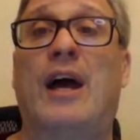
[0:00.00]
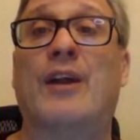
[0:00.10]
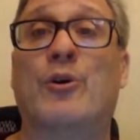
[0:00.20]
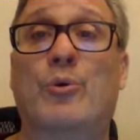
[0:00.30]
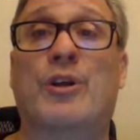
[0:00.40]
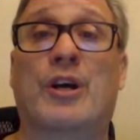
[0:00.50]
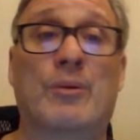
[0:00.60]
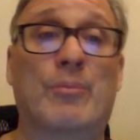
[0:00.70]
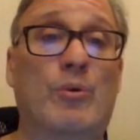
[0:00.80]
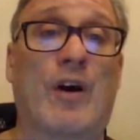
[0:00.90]
and who they're going
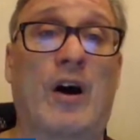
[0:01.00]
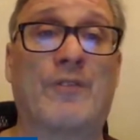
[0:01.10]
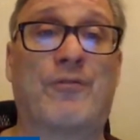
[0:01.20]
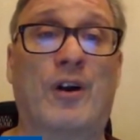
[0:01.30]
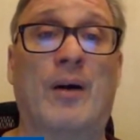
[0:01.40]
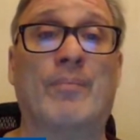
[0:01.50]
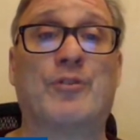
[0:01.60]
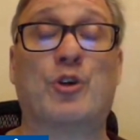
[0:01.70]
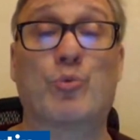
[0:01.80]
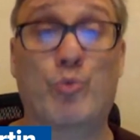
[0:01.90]
to move on
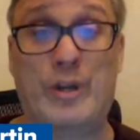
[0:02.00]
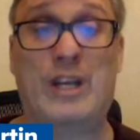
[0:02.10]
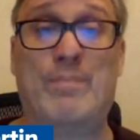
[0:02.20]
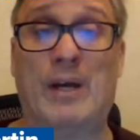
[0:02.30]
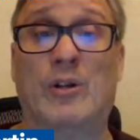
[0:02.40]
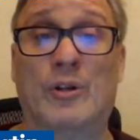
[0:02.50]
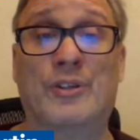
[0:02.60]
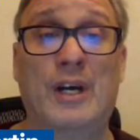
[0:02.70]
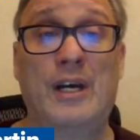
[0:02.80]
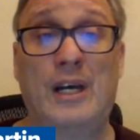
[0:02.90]
from to
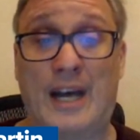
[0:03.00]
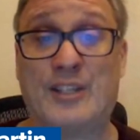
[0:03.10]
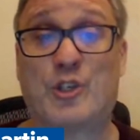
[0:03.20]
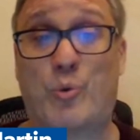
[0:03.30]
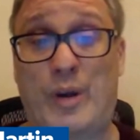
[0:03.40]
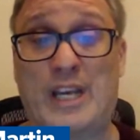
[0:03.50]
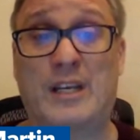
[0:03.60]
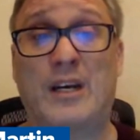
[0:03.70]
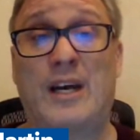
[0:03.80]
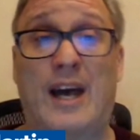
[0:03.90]
rebuild and
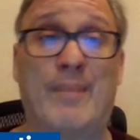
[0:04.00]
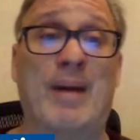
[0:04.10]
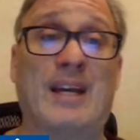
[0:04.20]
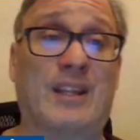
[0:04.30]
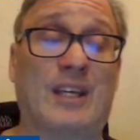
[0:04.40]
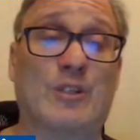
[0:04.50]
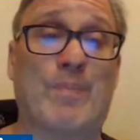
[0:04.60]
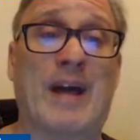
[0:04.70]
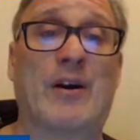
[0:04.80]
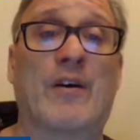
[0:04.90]
tweak and make things
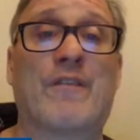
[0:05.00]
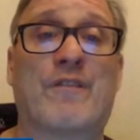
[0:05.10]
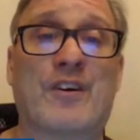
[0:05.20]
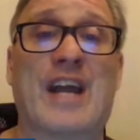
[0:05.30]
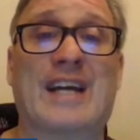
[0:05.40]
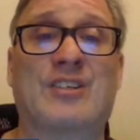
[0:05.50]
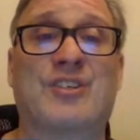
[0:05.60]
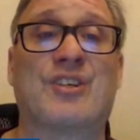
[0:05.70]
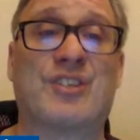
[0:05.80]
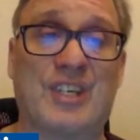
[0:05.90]
better for
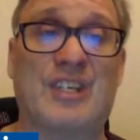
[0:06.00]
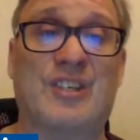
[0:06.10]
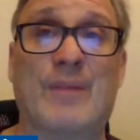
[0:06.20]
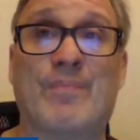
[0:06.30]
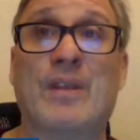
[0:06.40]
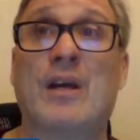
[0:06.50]
next season.